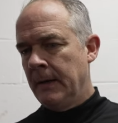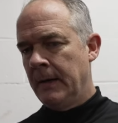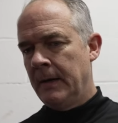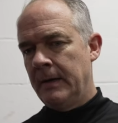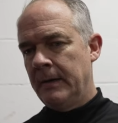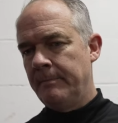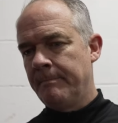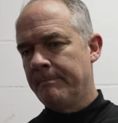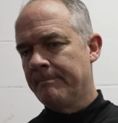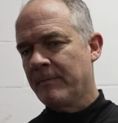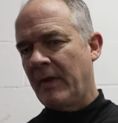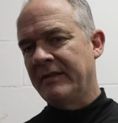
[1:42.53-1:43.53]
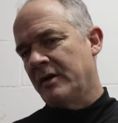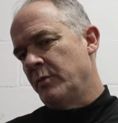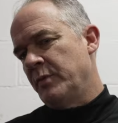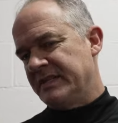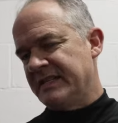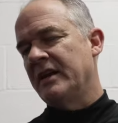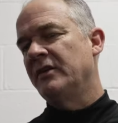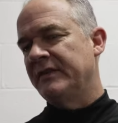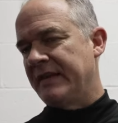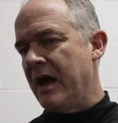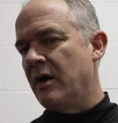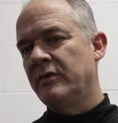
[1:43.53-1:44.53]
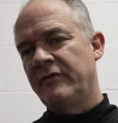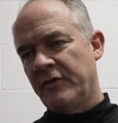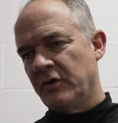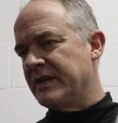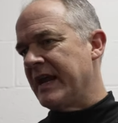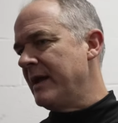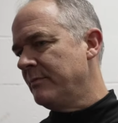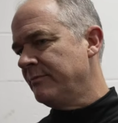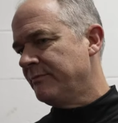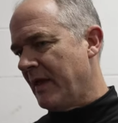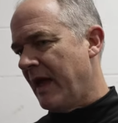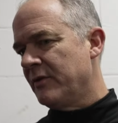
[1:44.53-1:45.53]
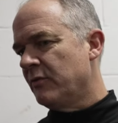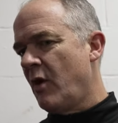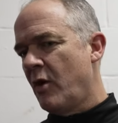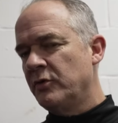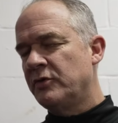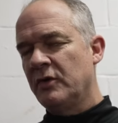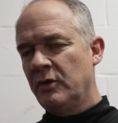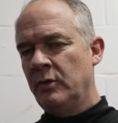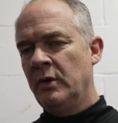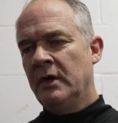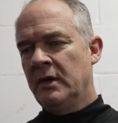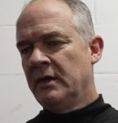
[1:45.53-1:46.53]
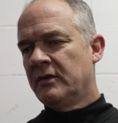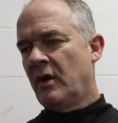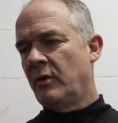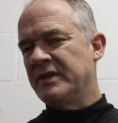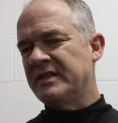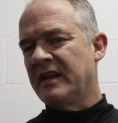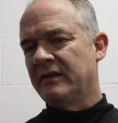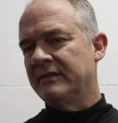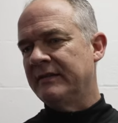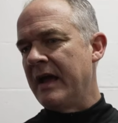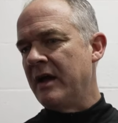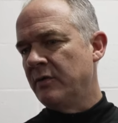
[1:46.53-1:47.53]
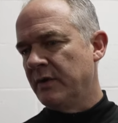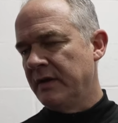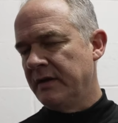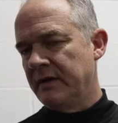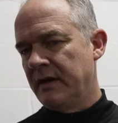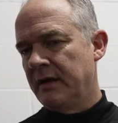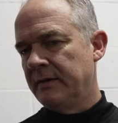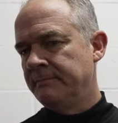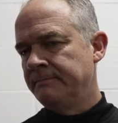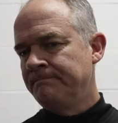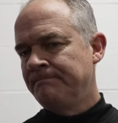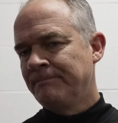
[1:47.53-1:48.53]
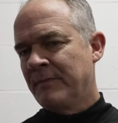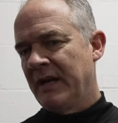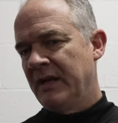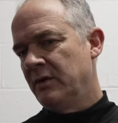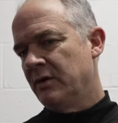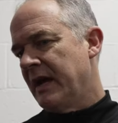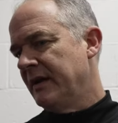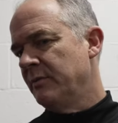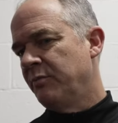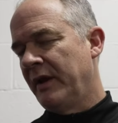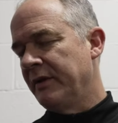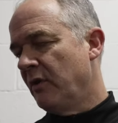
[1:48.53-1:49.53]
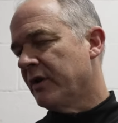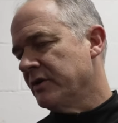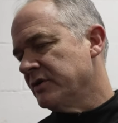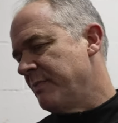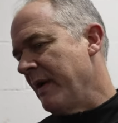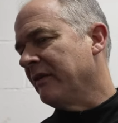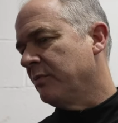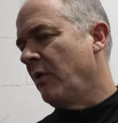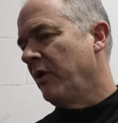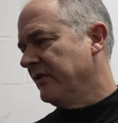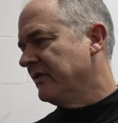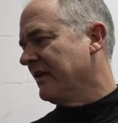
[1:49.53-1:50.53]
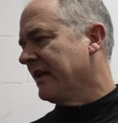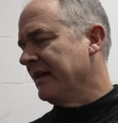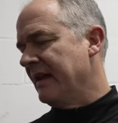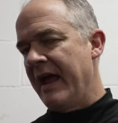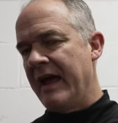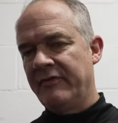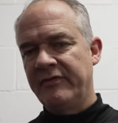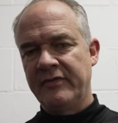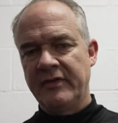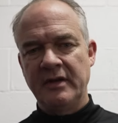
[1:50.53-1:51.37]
I thought we settled down. First game on the road, too. Thought we settled down and, you know, kind of played Rutgers basketball in the second half.